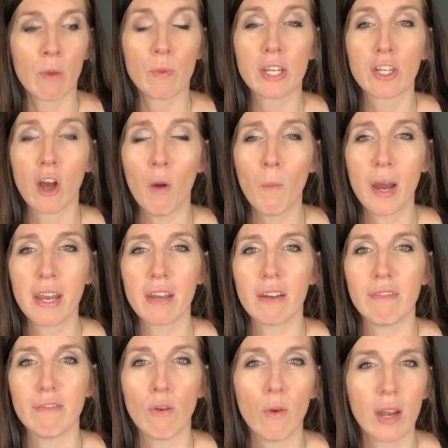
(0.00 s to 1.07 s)
We don't want
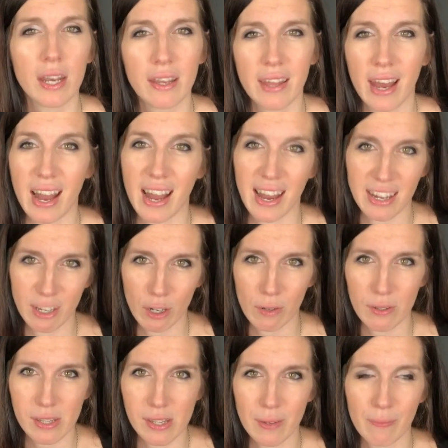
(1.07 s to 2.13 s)
to avoid the high
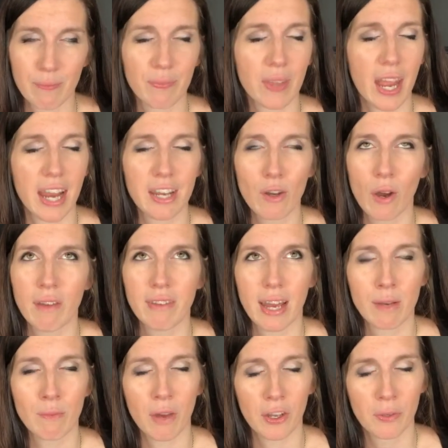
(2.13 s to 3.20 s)
notes. I know I've
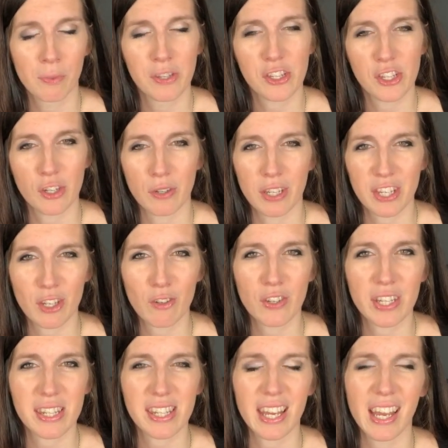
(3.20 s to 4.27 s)
had multiple students who
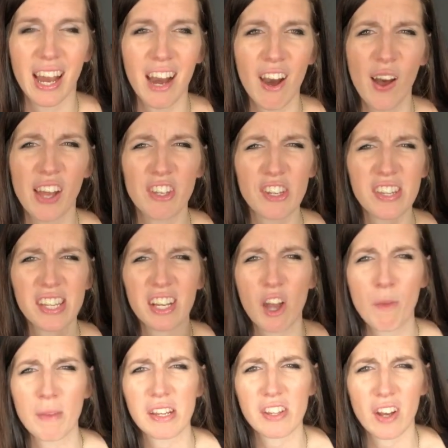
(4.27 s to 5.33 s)
just say, oh, ah, I'll just sing
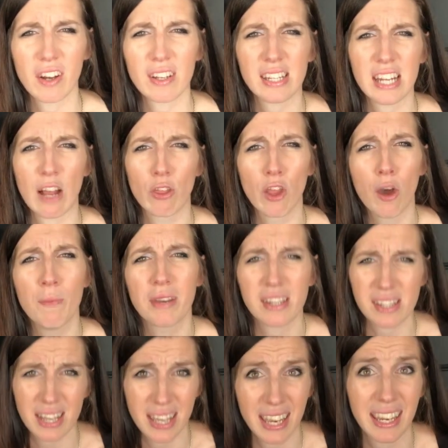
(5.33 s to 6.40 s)
all my songs down low
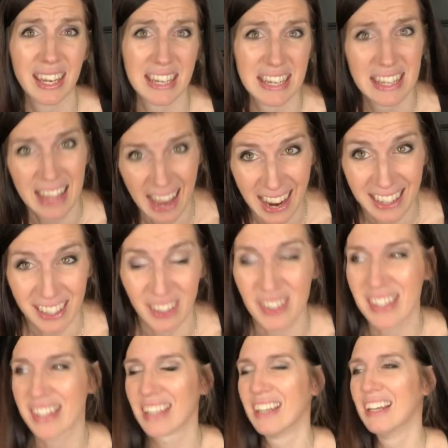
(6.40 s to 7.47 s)
because I can't get to the high
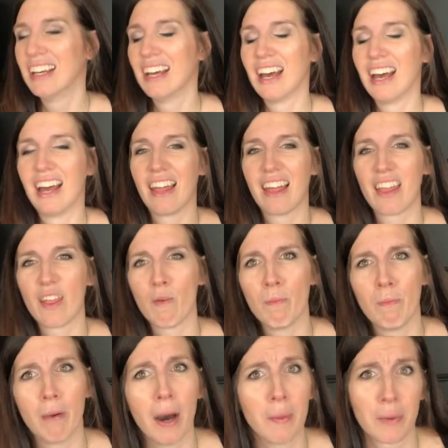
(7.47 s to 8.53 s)
notes.
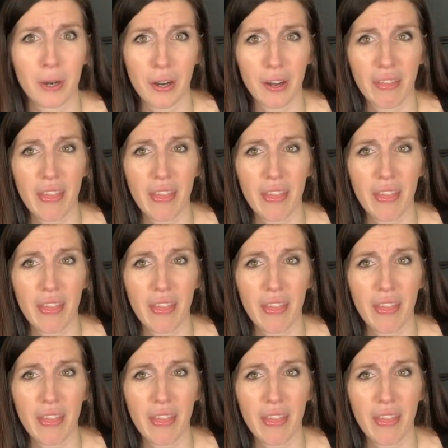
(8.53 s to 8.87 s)
Bummer.